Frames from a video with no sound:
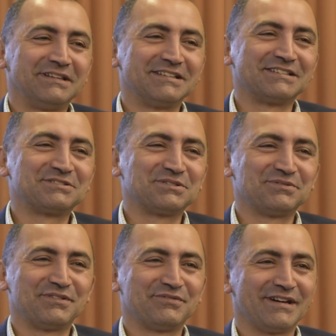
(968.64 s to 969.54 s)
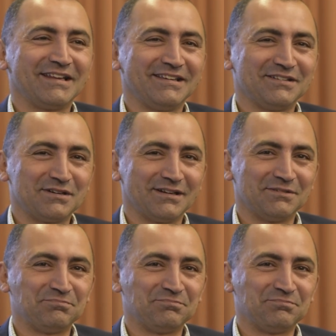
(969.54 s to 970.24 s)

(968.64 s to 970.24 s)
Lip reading: But there's a sort of a funny